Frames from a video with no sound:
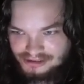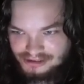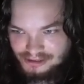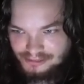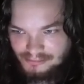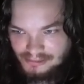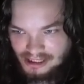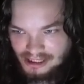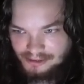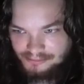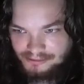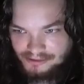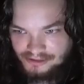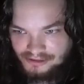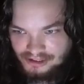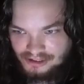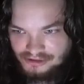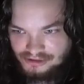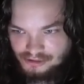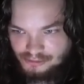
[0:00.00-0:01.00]
Team Mop,
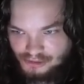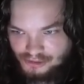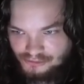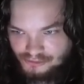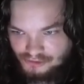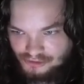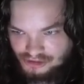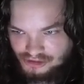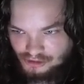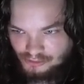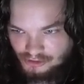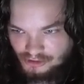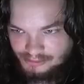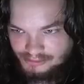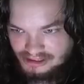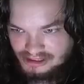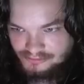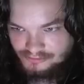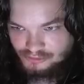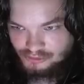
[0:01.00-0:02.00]
thank you so much for the tier one.
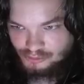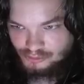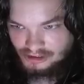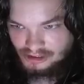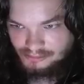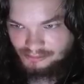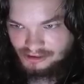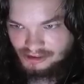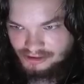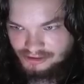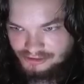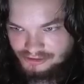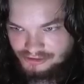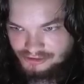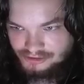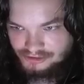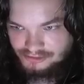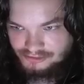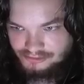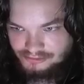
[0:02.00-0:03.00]
It'll be up for twenty-eight months.
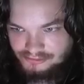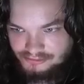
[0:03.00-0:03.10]
Man.